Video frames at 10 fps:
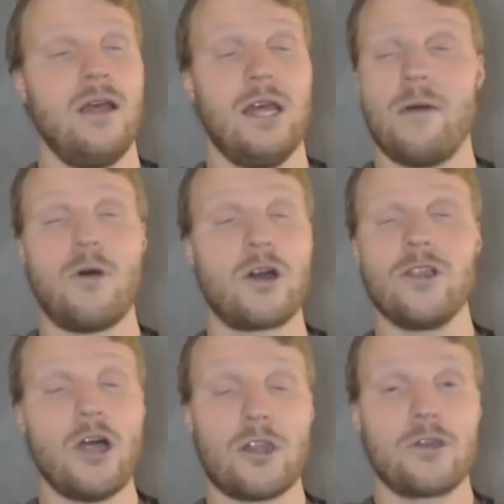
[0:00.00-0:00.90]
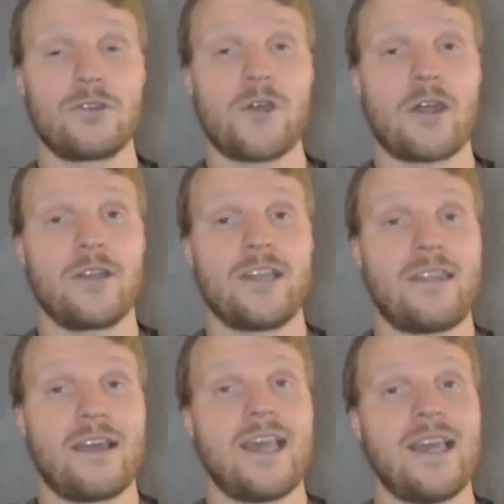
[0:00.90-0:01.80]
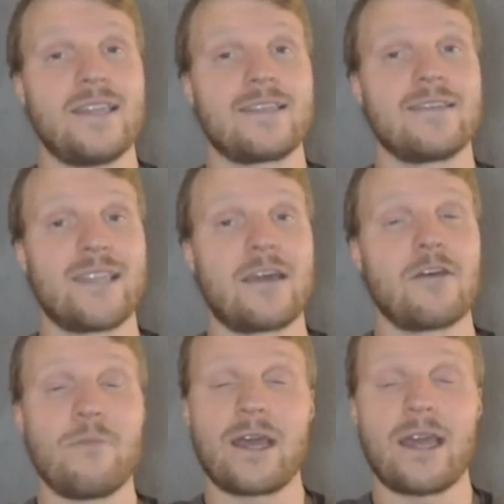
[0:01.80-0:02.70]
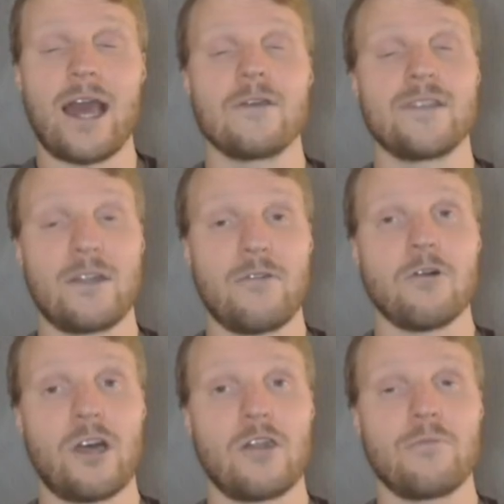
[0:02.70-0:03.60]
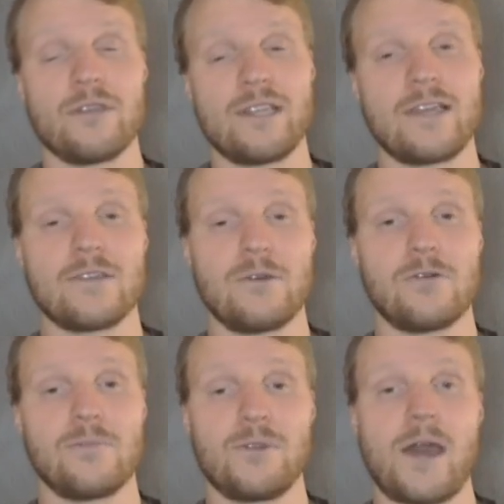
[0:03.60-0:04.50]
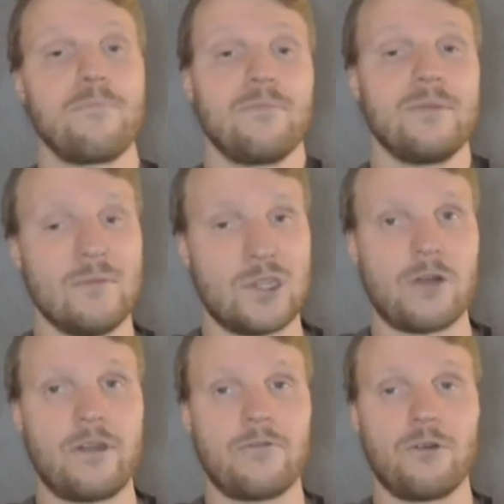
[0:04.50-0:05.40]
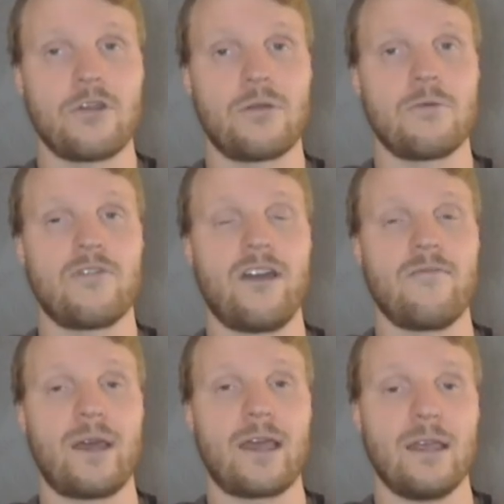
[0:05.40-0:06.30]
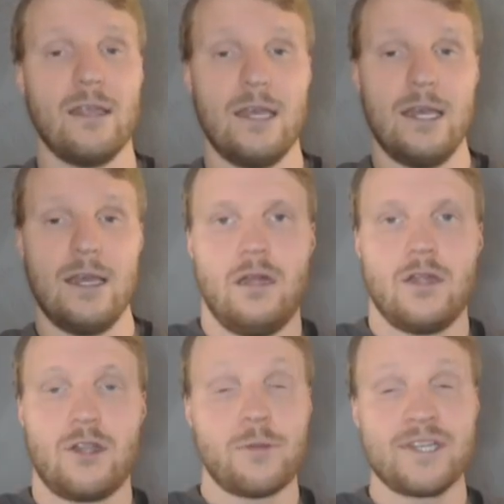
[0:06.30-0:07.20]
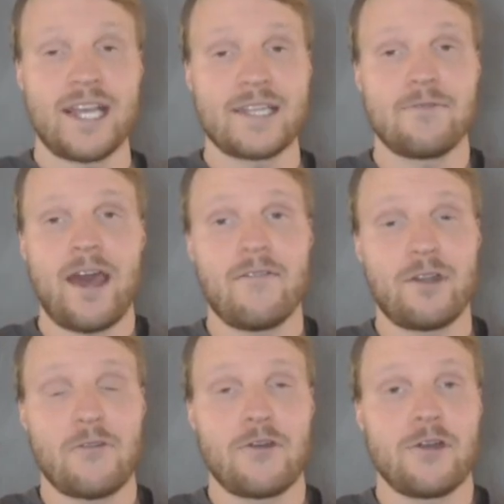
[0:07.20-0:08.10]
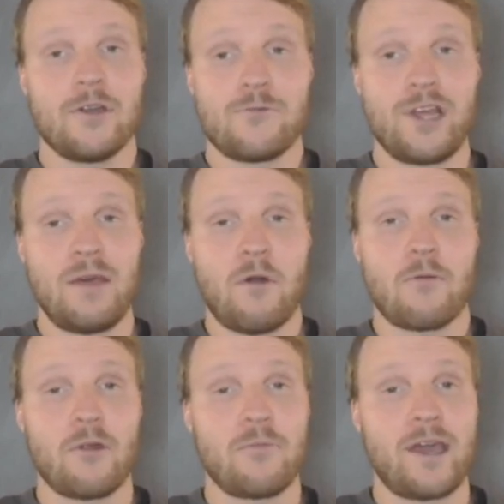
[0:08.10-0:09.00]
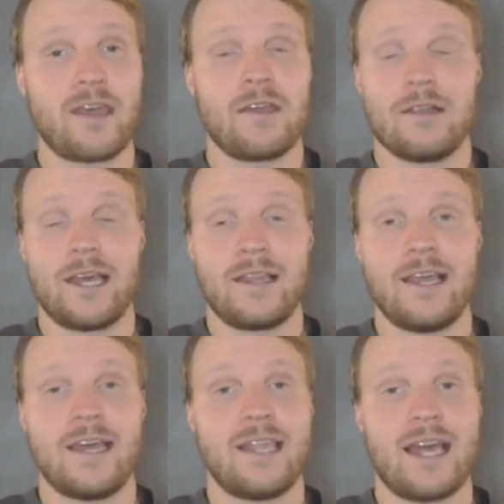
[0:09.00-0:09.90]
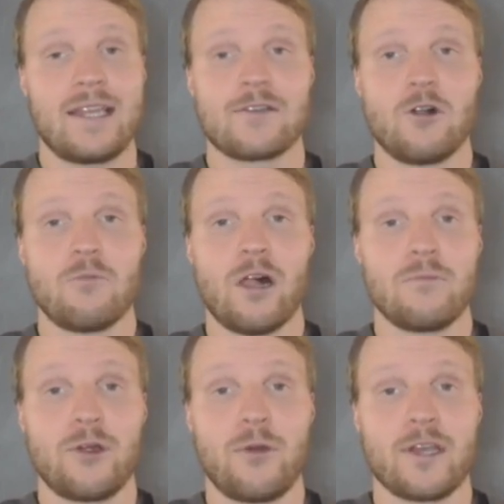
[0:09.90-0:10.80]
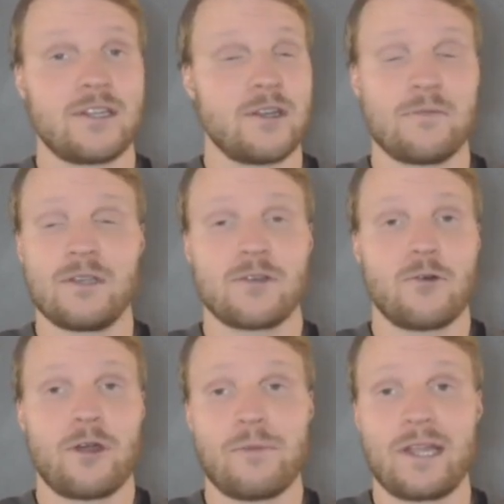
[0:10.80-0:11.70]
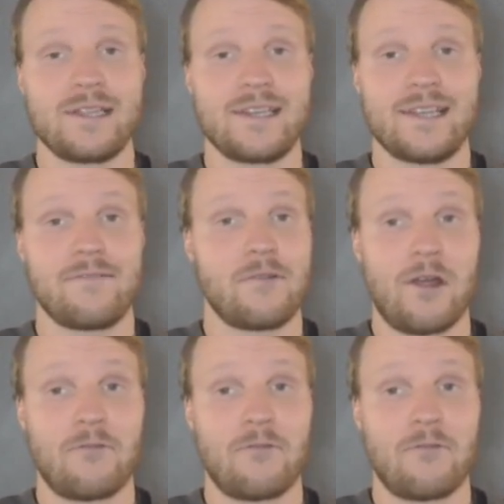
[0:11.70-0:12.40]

among a lot of good strikers, I think he is the standout pick outside of Haaland, obviously. So yeah, Darwin for the number 5 pick. Number 6, we have another really popular pick lately, and that is Cole Palmer, who has just been scoring penalties left and right for